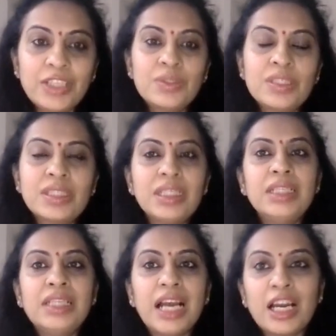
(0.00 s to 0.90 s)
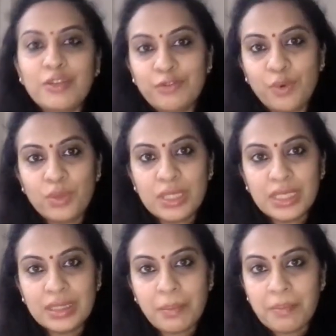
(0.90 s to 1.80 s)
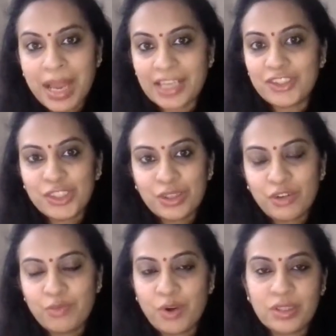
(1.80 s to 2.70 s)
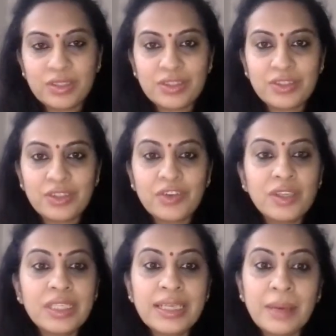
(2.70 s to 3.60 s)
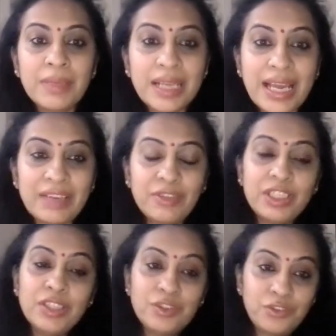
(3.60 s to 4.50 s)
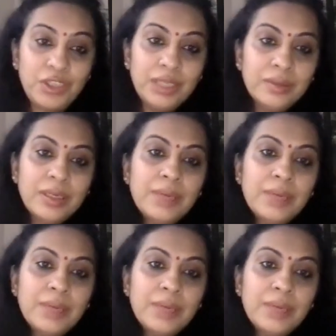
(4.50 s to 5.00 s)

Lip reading: You see the unfolding, the magic of Montessori really come alive in year three.